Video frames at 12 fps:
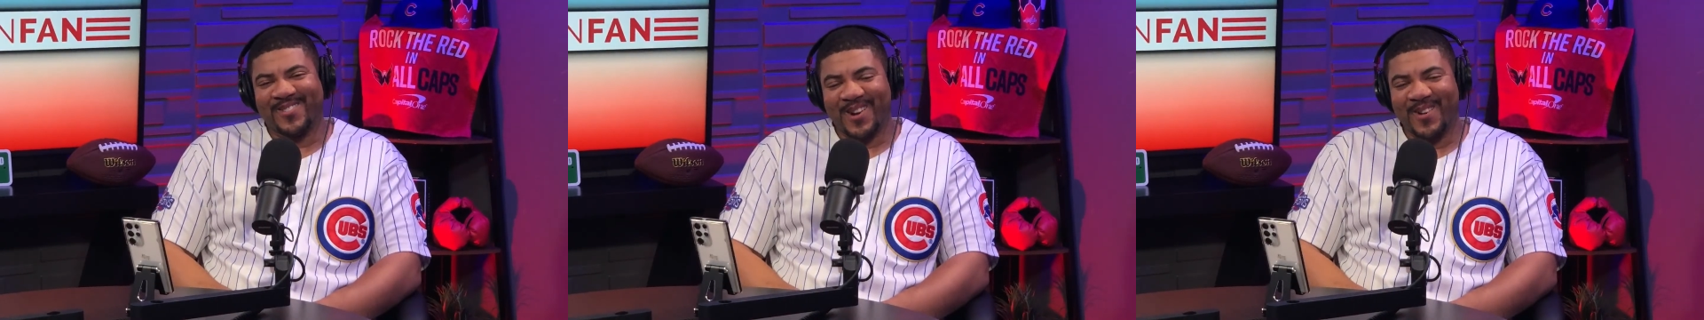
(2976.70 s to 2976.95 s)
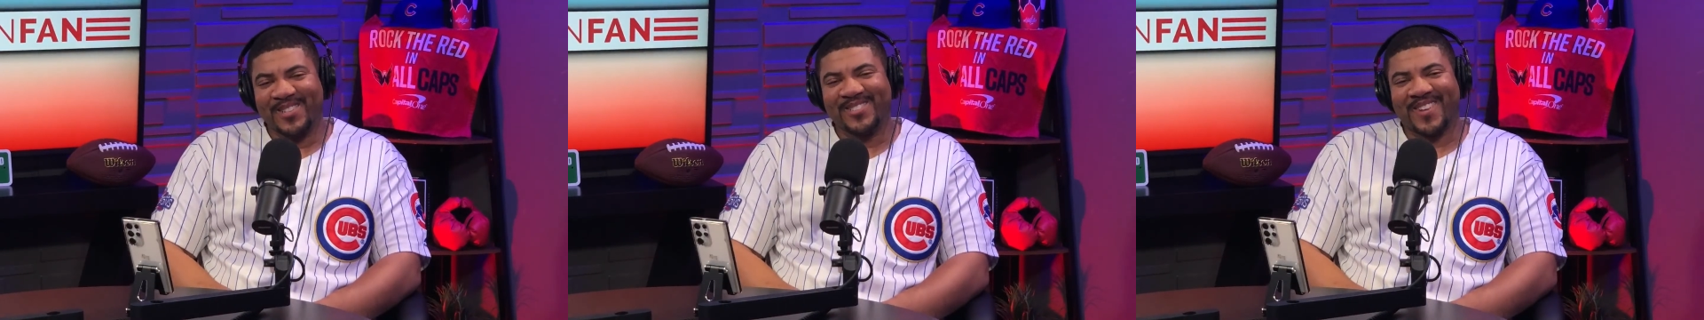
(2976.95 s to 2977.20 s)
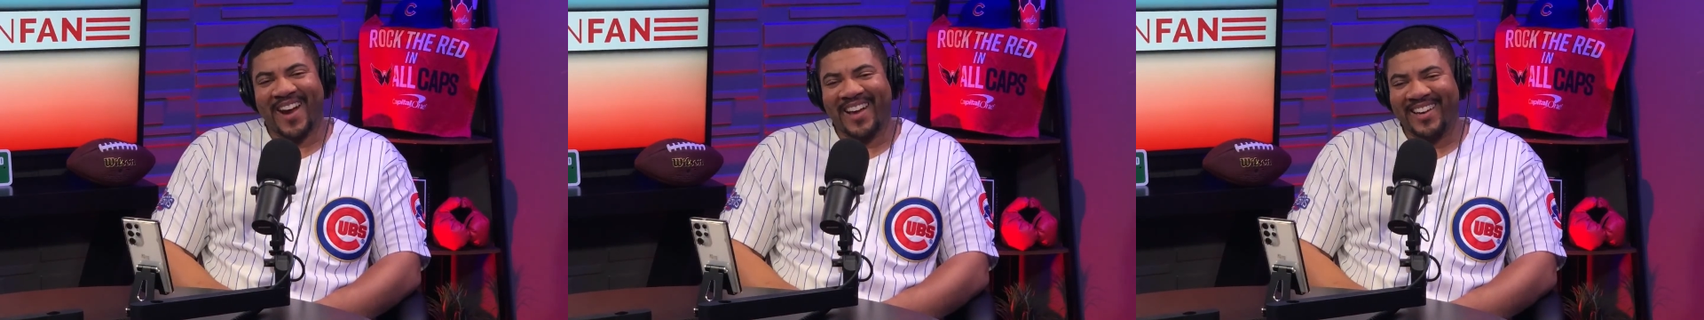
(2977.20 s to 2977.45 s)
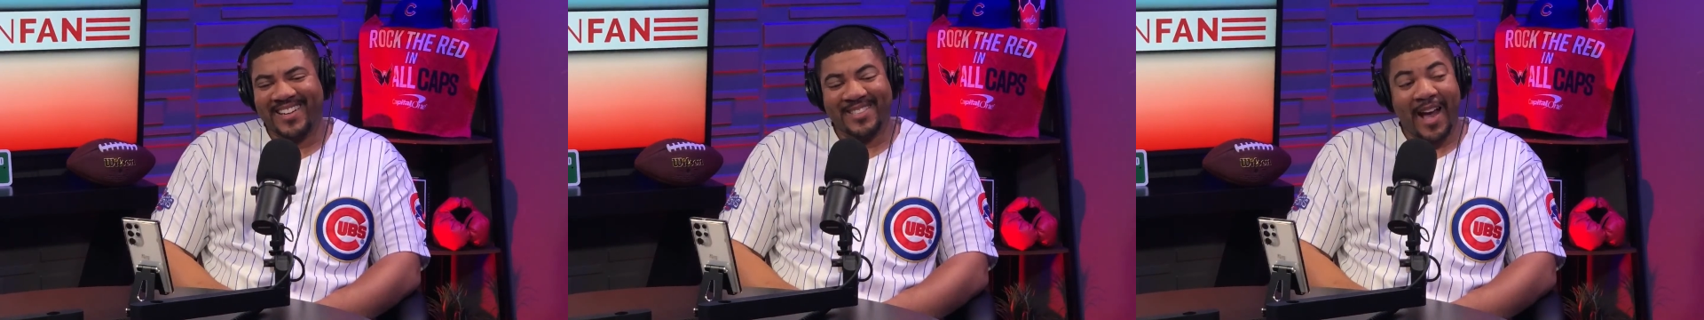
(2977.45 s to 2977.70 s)
Ro is
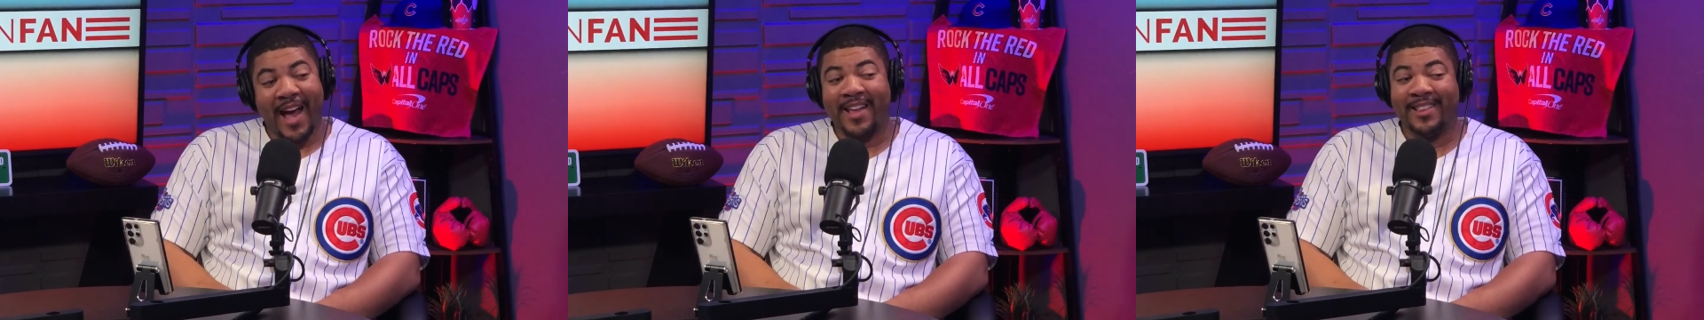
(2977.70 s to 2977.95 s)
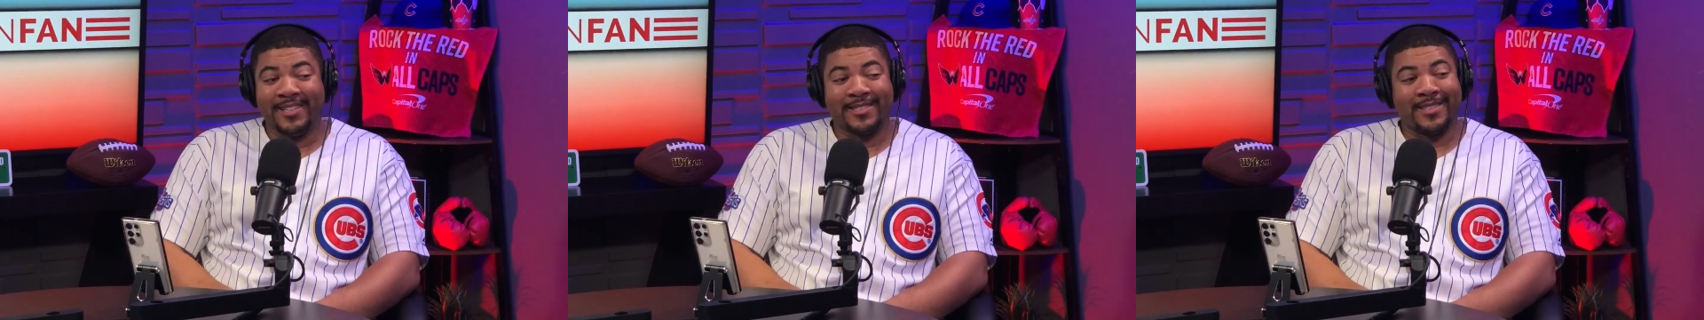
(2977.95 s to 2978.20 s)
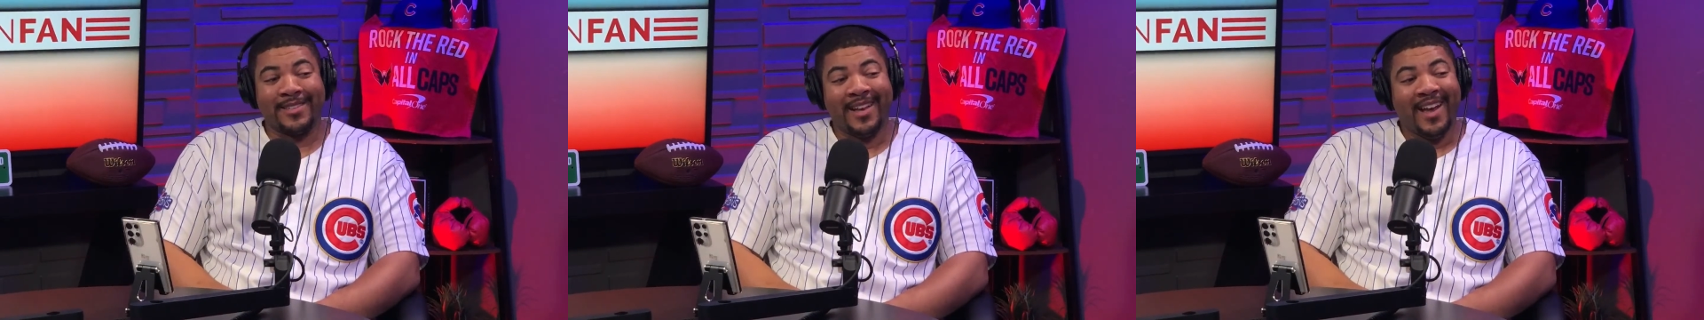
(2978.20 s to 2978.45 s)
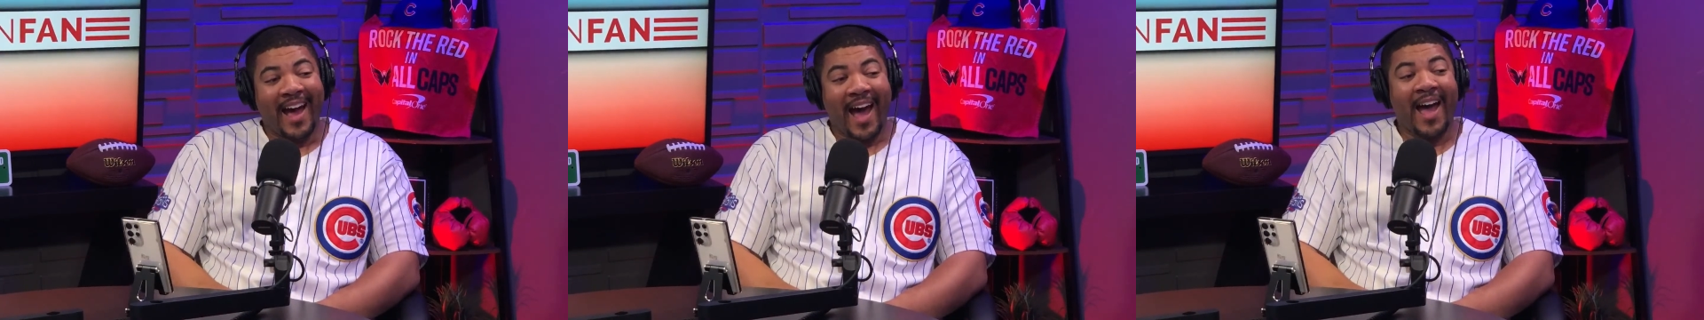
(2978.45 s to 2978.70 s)
right. Because I
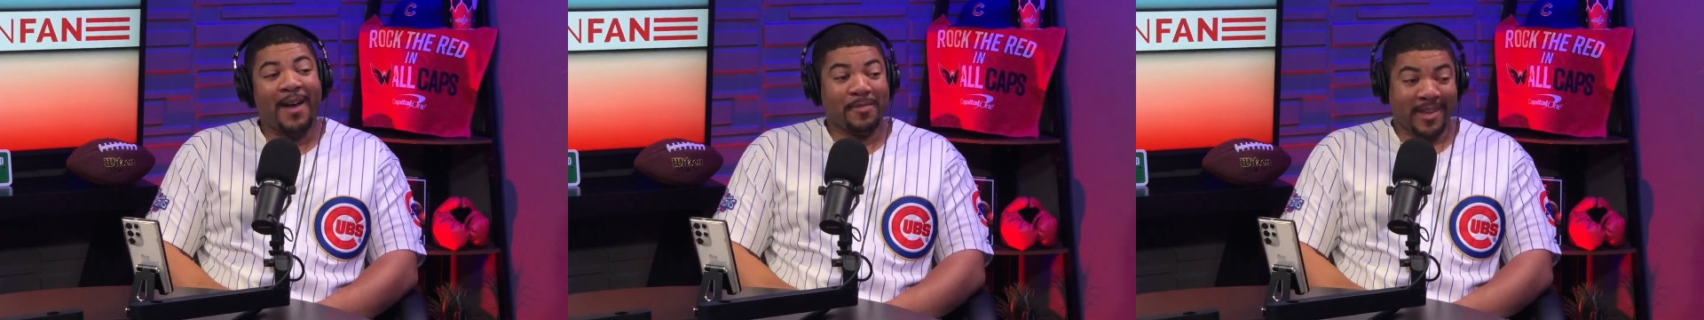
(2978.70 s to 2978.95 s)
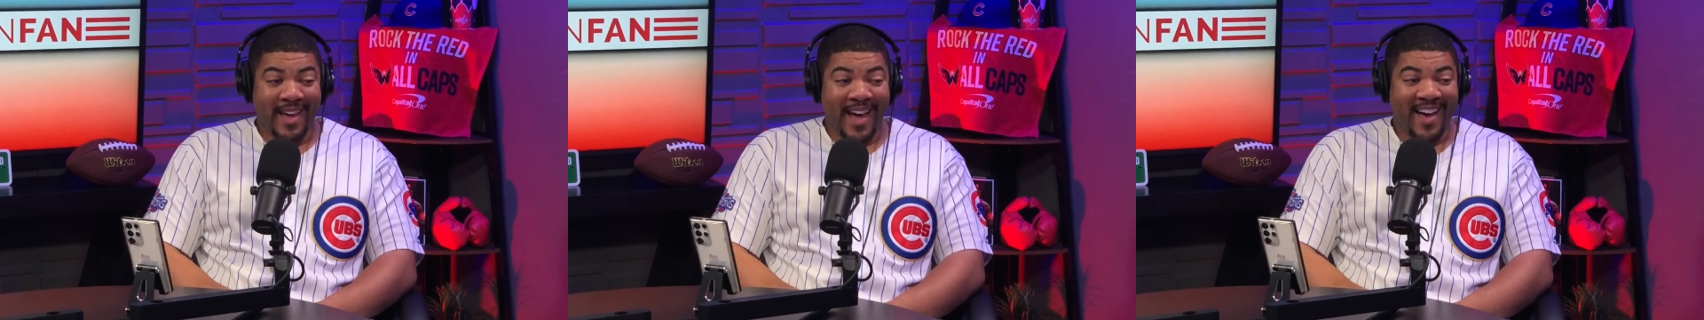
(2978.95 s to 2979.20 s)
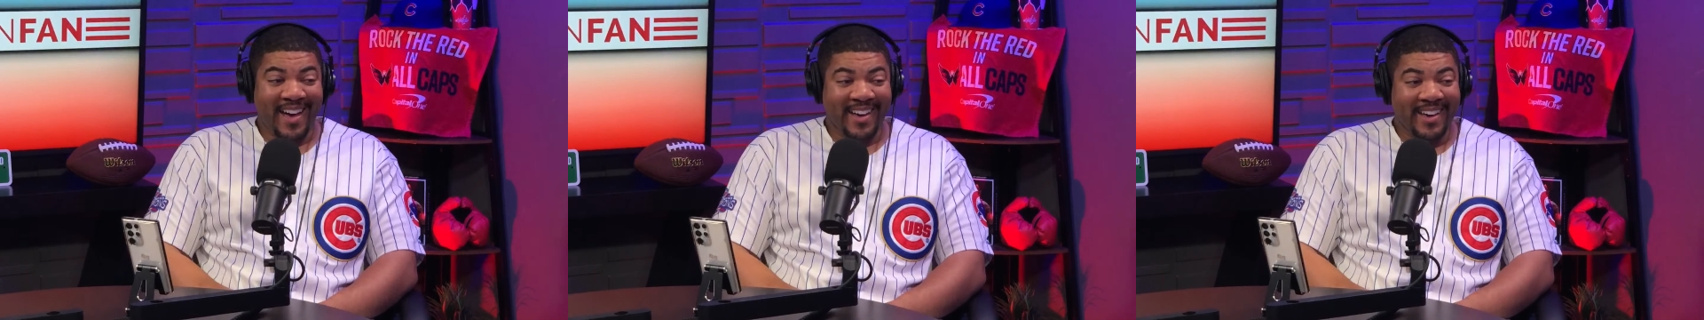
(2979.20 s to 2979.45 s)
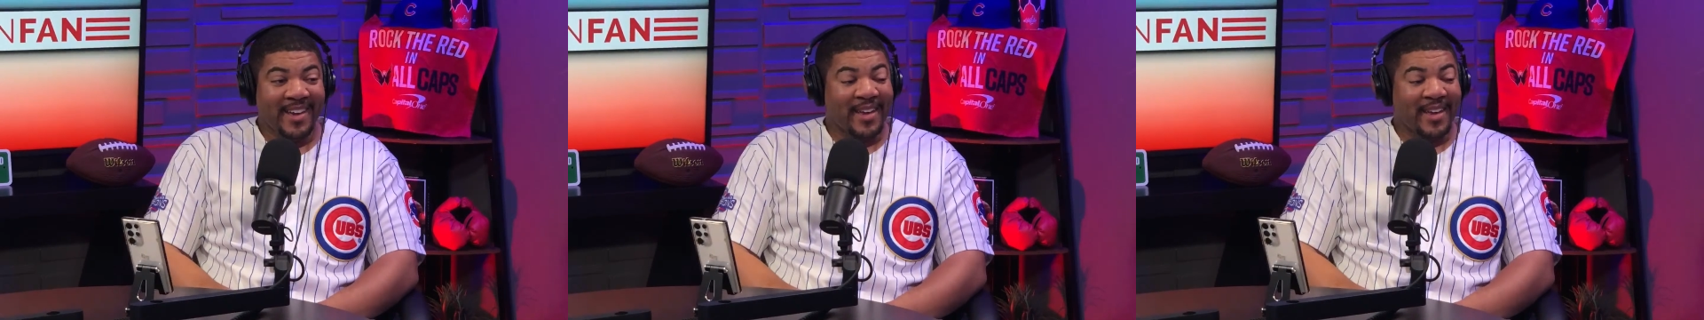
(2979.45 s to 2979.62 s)
am the guy.